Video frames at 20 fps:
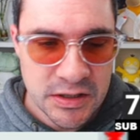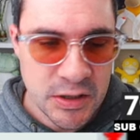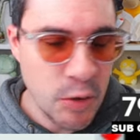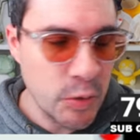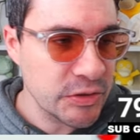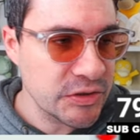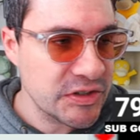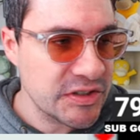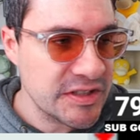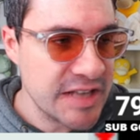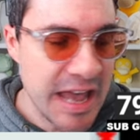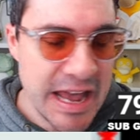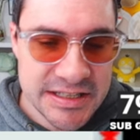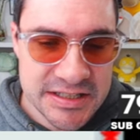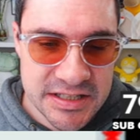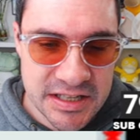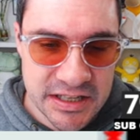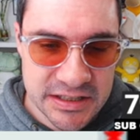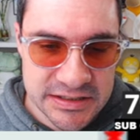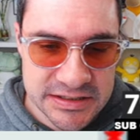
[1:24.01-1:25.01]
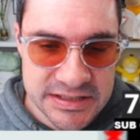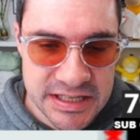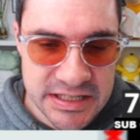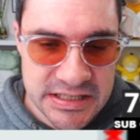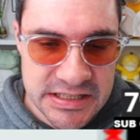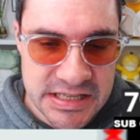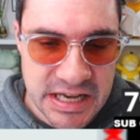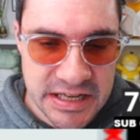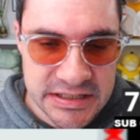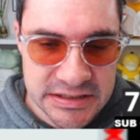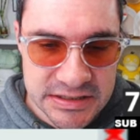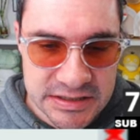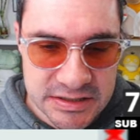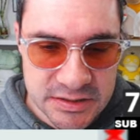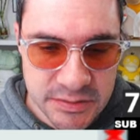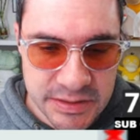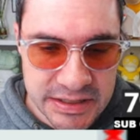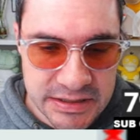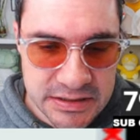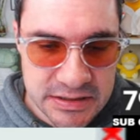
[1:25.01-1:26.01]
Poor Sax got to say
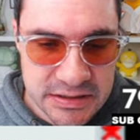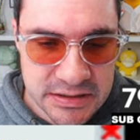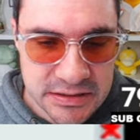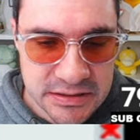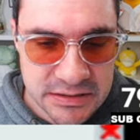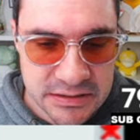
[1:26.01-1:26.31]
yikes, right?